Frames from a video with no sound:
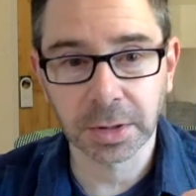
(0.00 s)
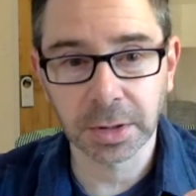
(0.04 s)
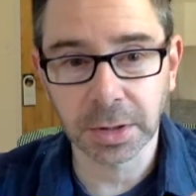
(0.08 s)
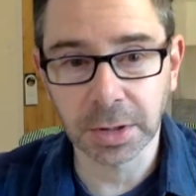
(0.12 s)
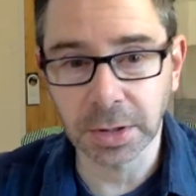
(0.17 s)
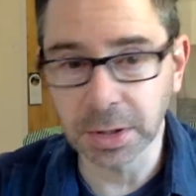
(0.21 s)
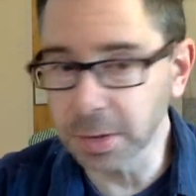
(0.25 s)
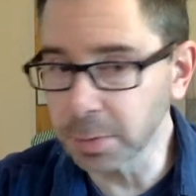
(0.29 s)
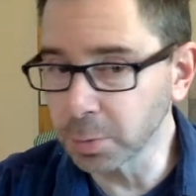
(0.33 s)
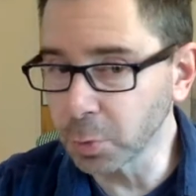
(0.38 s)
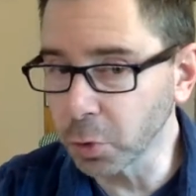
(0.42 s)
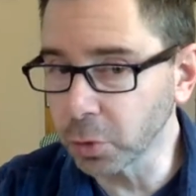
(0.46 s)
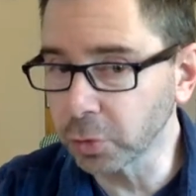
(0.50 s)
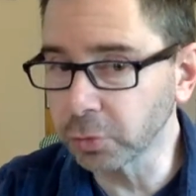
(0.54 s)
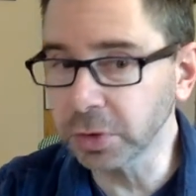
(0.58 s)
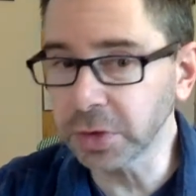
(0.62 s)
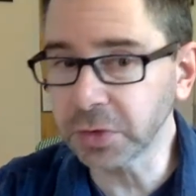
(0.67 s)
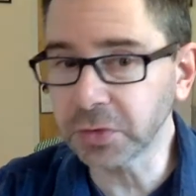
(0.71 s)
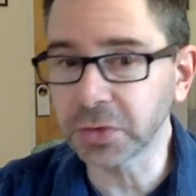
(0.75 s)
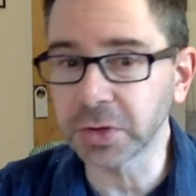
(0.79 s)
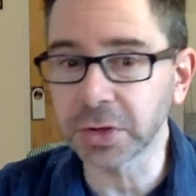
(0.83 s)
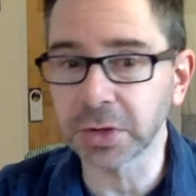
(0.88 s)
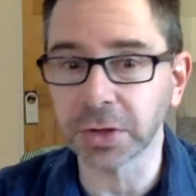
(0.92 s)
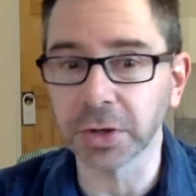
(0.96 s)
In more
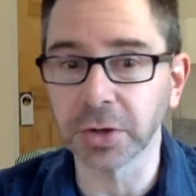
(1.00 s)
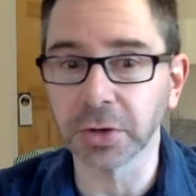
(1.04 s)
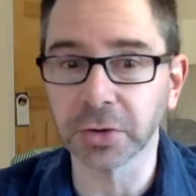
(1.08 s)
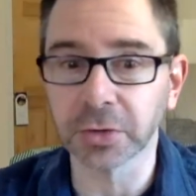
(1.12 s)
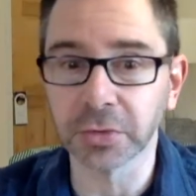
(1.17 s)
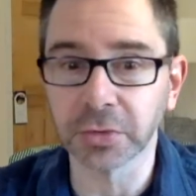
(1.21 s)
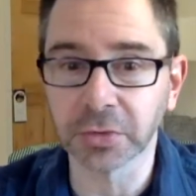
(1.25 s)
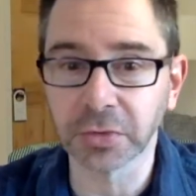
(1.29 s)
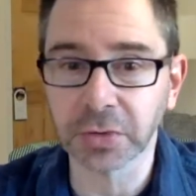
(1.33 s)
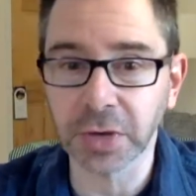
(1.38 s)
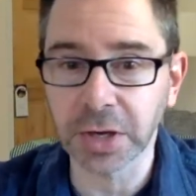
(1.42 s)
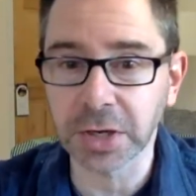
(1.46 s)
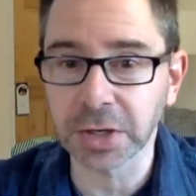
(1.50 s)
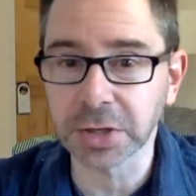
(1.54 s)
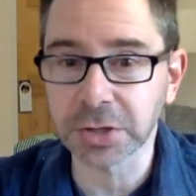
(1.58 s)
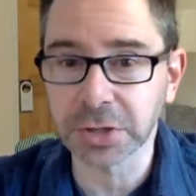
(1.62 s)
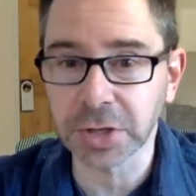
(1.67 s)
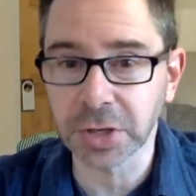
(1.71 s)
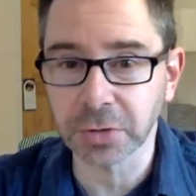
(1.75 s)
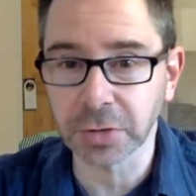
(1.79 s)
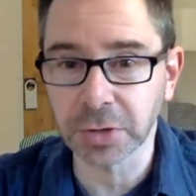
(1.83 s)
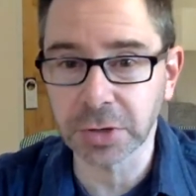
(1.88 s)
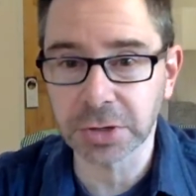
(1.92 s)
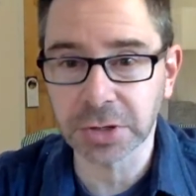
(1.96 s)
recent years, second
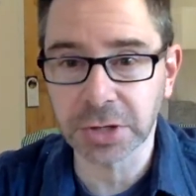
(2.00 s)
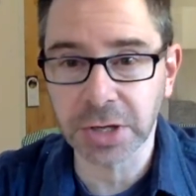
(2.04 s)
generation